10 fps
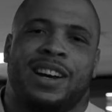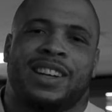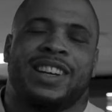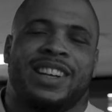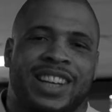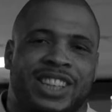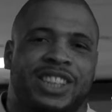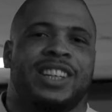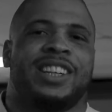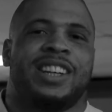
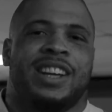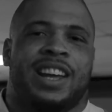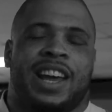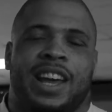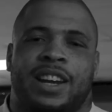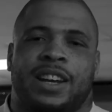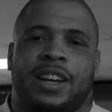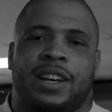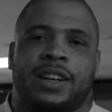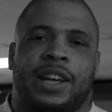conditioning and
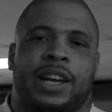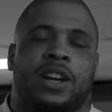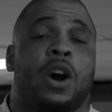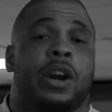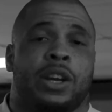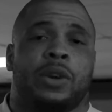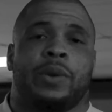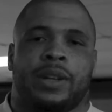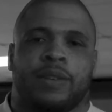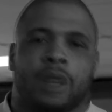cardio in.